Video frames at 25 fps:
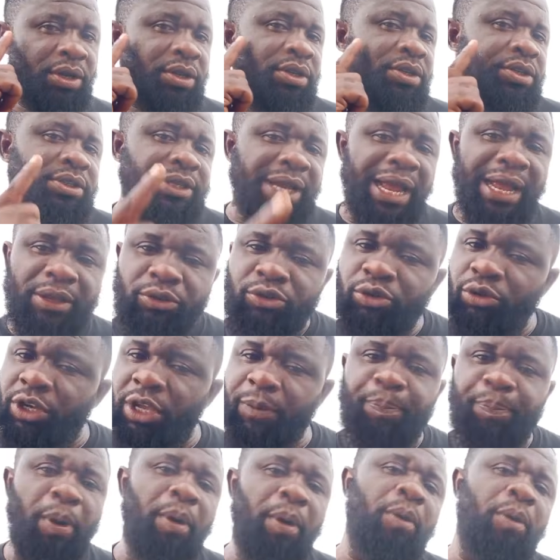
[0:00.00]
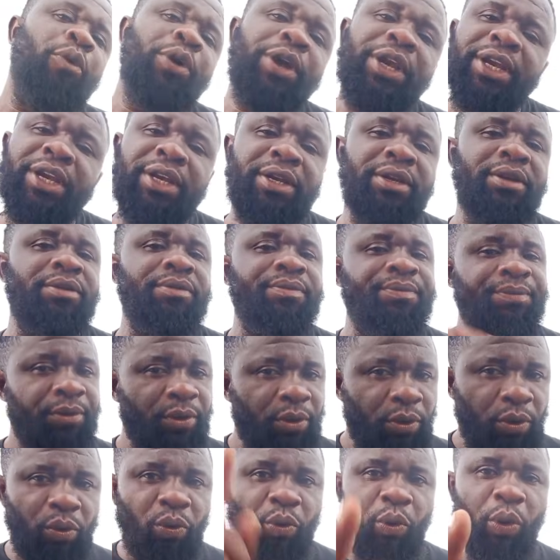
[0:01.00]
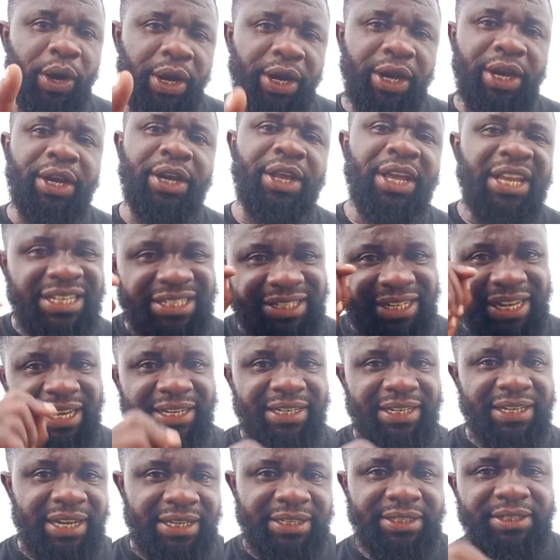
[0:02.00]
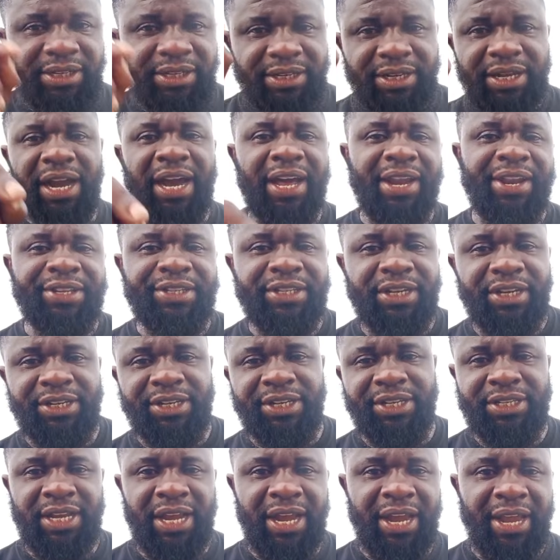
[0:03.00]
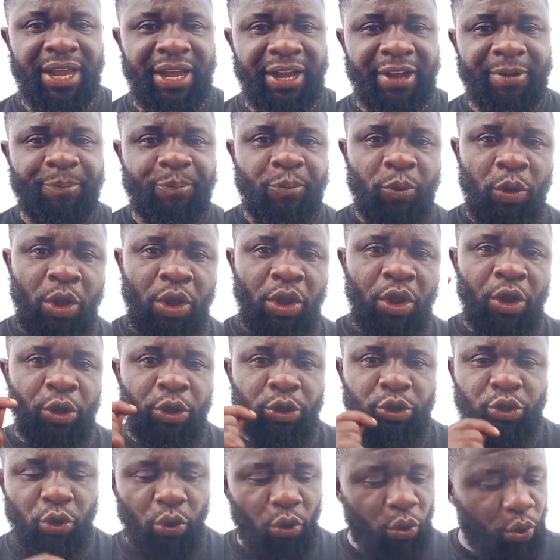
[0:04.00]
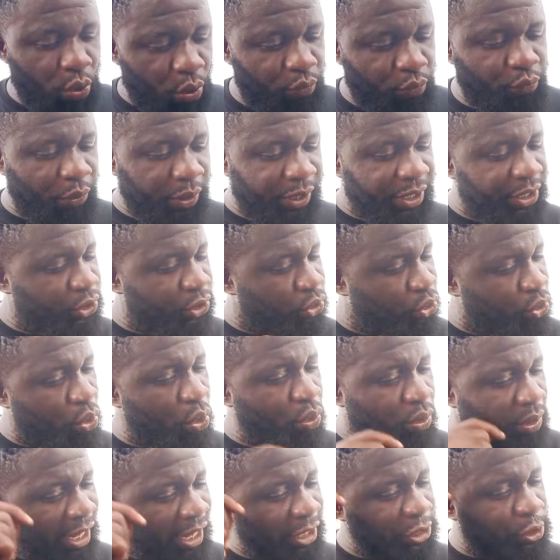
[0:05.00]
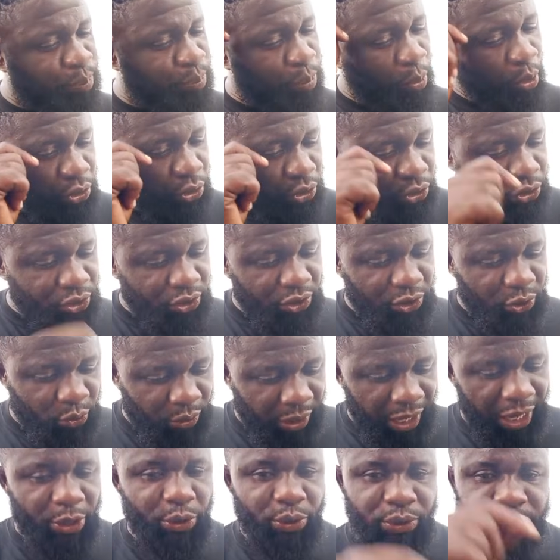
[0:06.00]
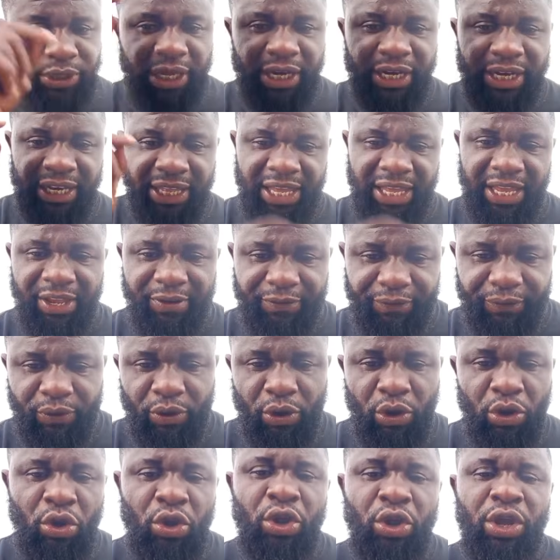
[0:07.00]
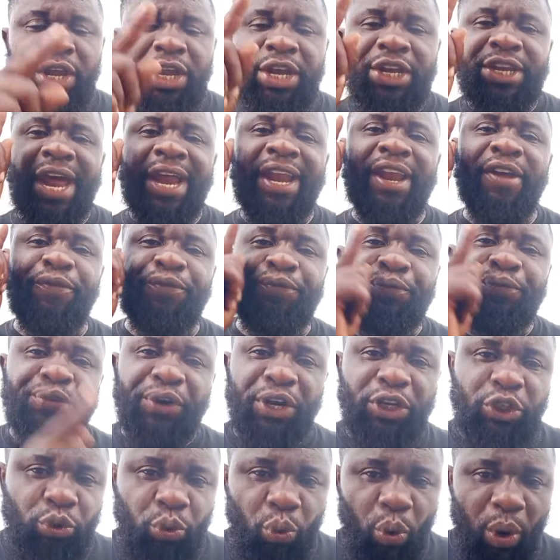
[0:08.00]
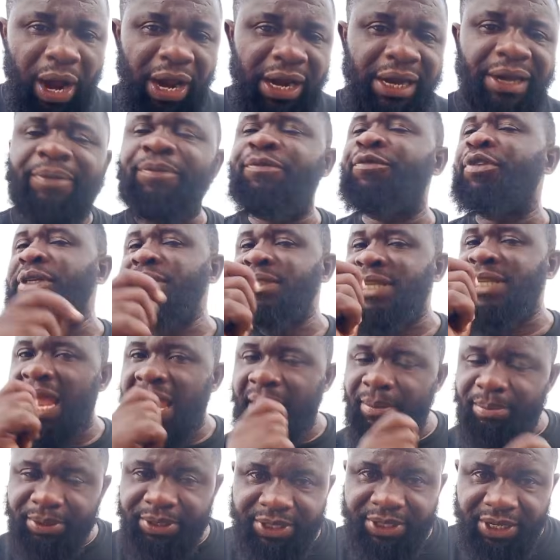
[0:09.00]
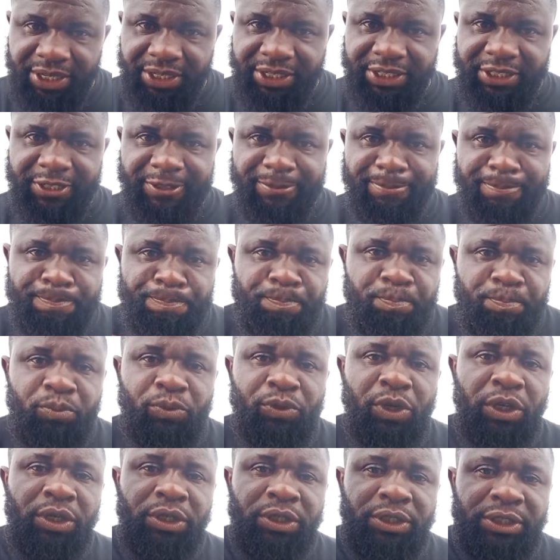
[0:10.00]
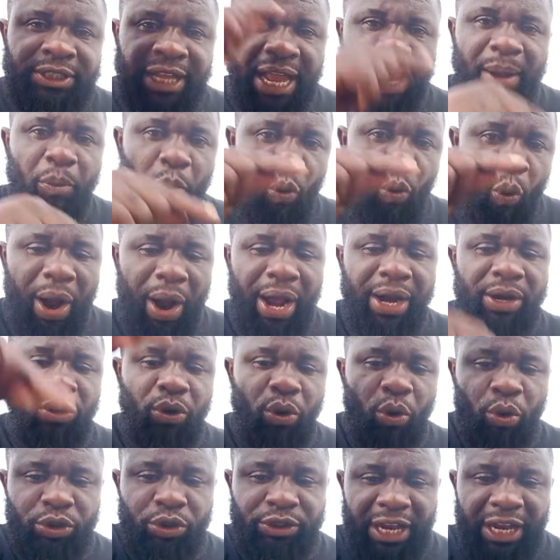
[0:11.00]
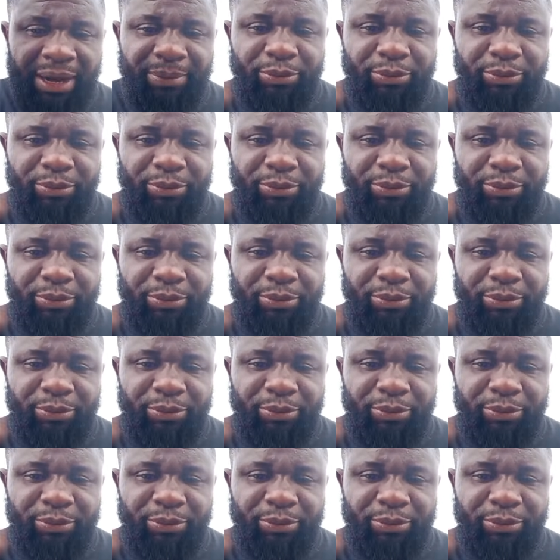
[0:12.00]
Thank you. Keep on winning. Winning is your destiny and it's your desire. So look for this local sponge. You can use the leaf, either the fresh one for diabetes, type 1 or type